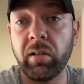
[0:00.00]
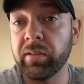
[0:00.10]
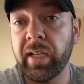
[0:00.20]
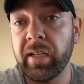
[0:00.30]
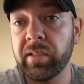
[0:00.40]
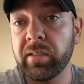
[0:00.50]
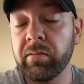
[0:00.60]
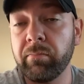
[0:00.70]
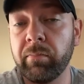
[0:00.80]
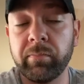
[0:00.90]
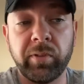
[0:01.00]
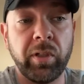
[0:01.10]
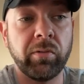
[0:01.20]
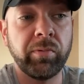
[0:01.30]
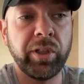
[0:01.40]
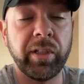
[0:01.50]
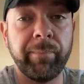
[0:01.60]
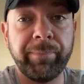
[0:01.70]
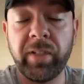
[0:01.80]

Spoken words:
all test, you know, good.